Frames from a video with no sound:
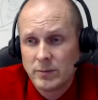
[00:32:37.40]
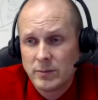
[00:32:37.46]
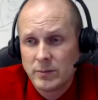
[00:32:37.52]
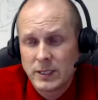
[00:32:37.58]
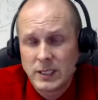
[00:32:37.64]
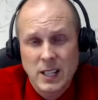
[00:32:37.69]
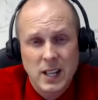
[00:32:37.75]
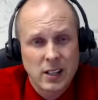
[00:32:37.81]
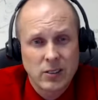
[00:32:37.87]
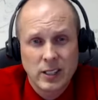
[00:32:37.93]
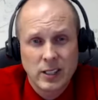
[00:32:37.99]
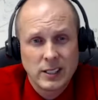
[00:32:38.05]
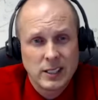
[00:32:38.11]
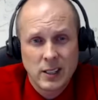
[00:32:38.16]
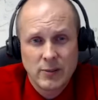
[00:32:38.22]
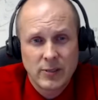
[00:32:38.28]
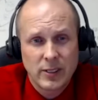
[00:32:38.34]
It's not a great
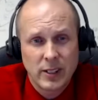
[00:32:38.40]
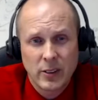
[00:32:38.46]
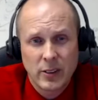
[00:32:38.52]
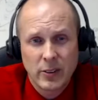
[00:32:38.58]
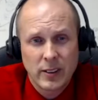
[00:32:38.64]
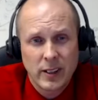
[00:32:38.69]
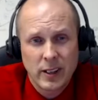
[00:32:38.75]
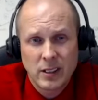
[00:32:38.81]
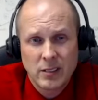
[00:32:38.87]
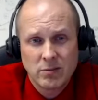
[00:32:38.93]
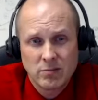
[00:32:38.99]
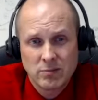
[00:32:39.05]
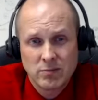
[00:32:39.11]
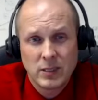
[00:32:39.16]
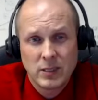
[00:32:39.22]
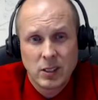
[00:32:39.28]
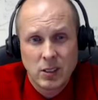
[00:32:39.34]
time for healthcare,
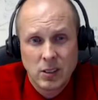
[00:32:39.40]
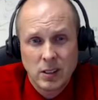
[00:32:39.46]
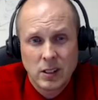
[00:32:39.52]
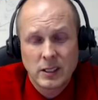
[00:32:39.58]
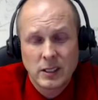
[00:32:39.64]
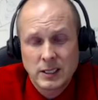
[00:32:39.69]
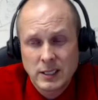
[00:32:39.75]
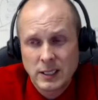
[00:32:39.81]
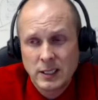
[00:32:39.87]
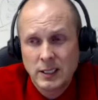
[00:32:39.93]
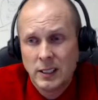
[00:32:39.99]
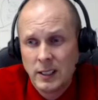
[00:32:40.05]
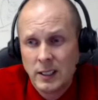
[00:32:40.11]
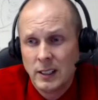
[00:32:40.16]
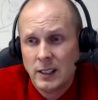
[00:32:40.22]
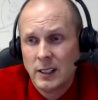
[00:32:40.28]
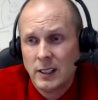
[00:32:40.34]
in all honesty,
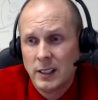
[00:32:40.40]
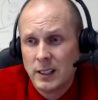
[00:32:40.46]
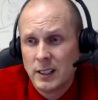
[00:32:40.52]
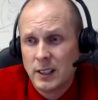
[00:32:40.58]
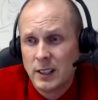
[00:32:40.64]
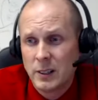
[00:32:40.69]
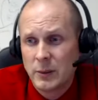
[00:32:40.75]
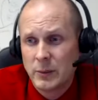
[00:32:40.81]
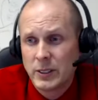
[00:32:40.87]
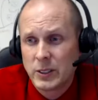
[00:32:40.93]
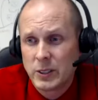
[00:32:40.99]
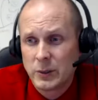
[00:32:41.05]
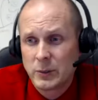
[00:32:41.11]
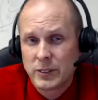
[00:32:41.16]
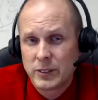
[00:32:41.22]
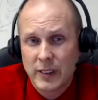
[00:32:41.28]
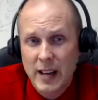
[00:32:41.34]
in
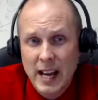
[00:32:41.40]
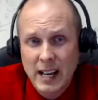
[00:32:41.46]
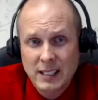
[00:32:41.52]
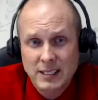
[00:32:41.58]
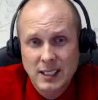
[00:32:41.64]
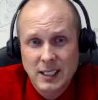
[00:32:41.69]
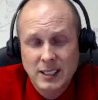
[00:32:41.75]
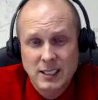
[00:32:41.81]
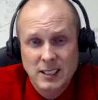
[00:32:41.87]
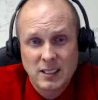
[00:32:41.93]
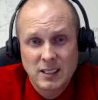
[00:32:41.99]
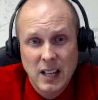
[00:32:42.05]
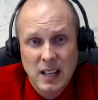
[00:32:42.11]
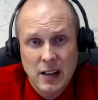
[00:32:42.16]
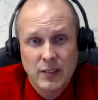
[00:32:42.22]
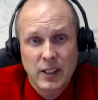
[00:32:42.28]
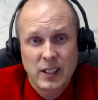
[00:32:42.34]
terms of access and
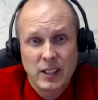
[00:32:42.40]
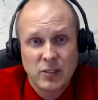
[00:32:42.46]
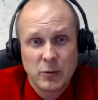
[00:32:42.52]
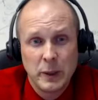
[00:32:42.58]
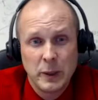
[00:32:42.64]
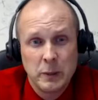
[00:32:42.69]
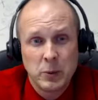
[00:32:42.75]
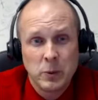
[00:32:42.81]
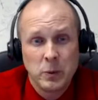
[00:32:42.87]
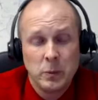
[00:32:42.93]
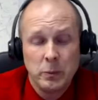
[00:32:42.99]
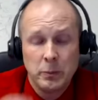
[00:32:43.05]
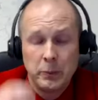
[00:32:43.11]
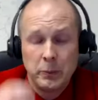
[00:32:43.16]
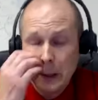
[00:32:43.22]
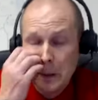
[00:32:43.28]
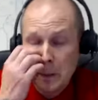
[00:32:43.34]
having enough people.
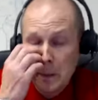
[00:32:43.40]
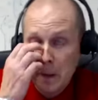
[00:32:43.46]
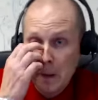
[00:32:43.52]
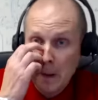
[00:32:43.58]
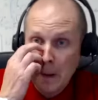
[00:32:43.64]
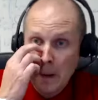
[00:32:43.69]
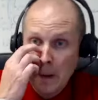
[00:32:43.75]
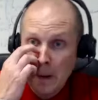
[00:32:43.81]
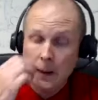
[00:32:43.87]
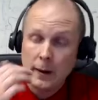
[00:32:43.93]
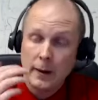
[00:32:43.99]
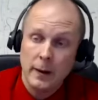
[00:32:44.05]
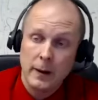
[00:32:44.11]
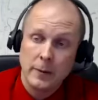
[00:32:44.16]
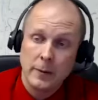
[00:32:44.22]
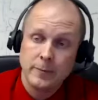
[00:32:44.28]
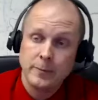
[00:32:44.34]
But,
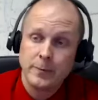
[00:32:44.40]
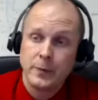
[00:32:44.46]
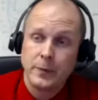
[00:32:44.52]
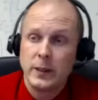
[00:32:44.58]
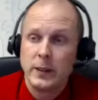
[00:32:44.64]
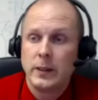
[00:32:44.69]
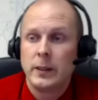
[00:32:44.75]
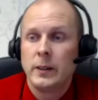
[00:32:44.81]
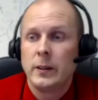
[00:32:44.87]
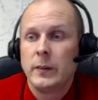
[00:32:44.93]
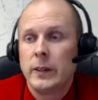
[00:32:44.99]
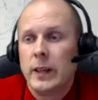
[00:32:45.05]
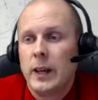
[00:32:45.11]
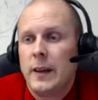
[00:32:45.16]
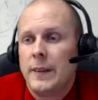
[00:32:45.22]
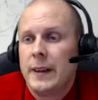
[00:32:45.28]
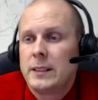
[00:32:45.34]

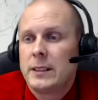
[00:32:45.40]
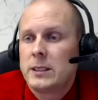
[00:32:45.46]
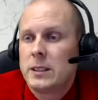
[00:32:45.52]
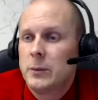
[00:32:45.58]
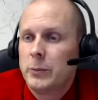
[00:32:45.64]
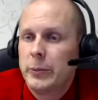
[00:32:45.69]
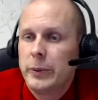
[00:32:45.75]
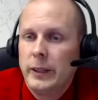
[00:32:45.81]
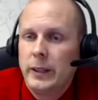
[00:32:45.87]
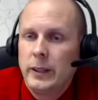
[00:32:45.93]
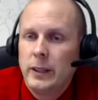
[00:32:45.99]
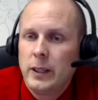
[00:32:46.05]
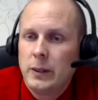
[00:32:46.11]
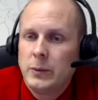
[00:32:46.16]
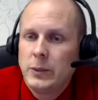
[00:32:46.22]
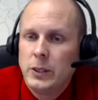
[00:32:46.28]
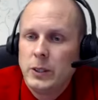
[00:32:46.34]
again, that's completely
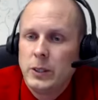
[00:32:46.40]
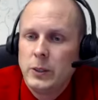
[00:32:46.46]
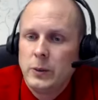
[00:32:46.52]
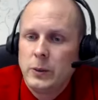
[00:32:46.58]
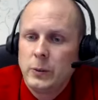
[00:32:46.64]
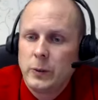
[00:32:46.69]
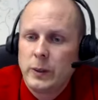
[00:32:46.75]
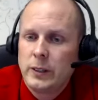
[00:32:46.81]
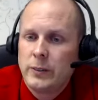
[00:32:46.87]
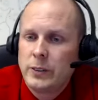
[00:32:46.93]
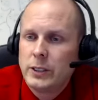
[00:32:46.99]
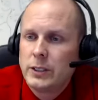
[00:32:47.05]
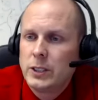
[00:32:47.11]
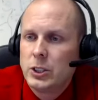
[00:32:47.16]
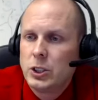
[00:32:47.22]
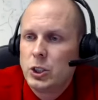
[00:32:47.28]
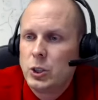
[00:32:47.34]
up to you and whatever
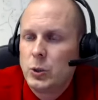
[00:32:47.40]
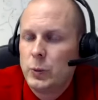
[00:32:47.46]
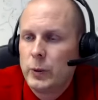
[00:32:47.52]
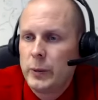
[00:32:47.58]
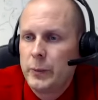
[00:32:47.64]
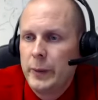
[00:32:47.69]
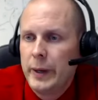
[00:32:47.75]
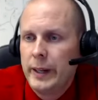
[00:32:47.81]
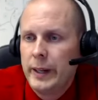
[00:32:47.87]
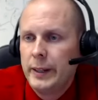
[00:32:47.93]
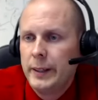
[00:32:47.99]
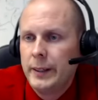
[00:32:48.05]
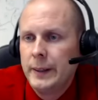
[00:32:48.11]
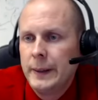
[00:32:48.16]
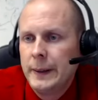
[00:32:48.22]
decision you want to make.